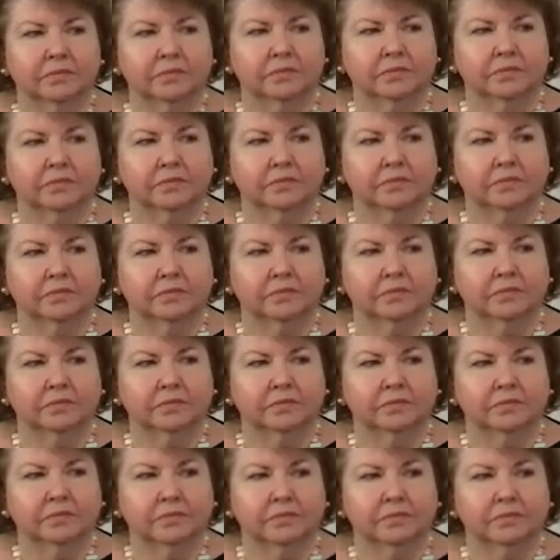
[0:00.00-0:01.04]

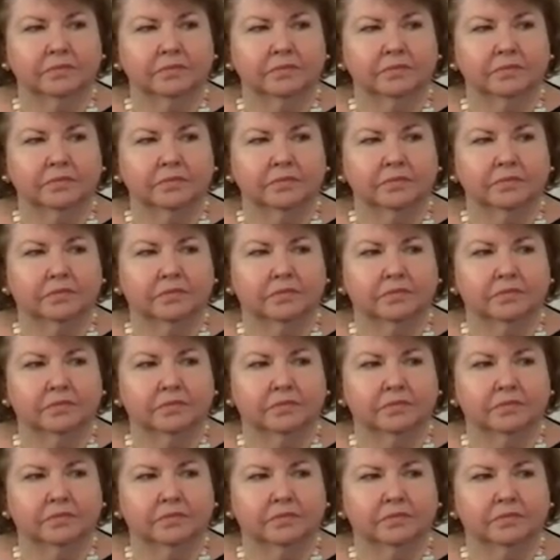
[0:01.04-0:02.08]

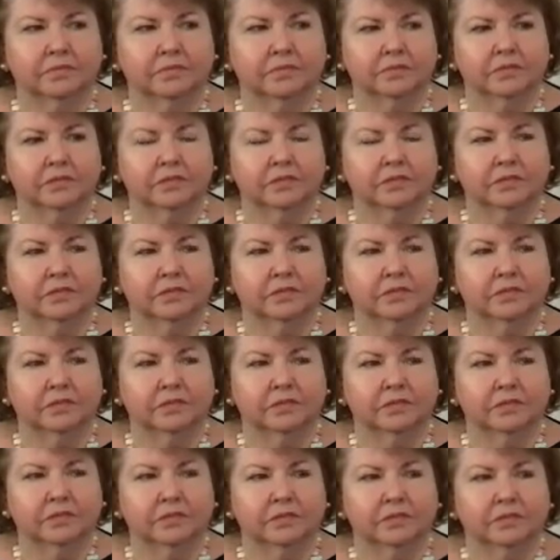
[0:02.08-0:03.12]

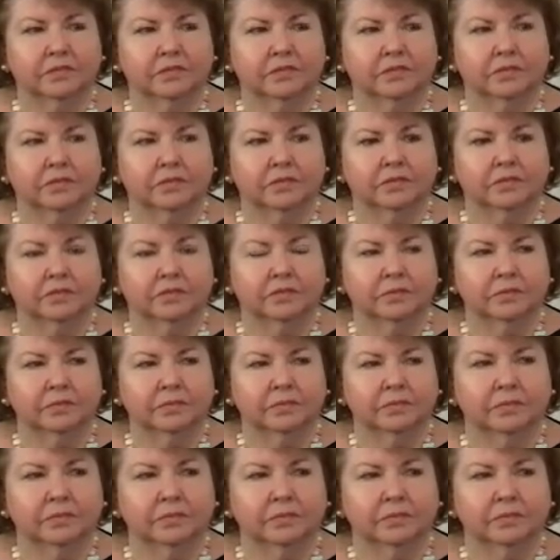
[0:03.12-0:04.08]
No words are spoken by the person on screen.